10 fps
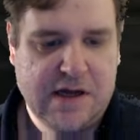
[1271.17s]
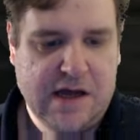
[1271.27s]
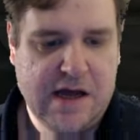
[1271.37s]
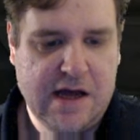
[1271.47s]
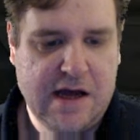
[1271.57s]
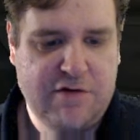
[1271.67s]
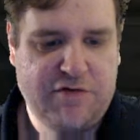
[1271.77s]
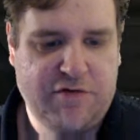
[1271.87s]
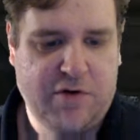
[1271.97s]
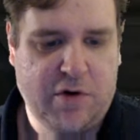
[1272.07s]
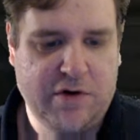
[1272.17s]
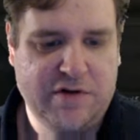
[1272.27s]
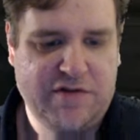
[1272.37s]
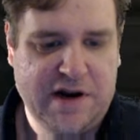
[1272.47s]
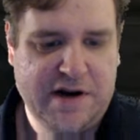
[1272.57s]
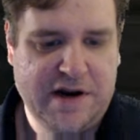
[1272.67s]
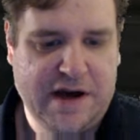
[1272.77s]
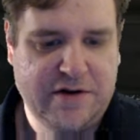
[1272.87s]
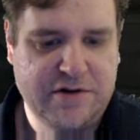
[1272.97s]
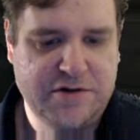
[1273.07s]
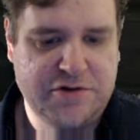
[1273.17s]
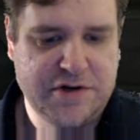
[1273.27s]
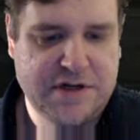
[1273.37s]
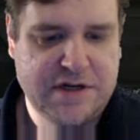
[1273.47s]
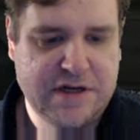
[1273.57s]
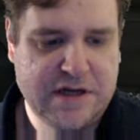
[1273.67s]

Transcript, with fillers: Uh, Horn of Valor 900.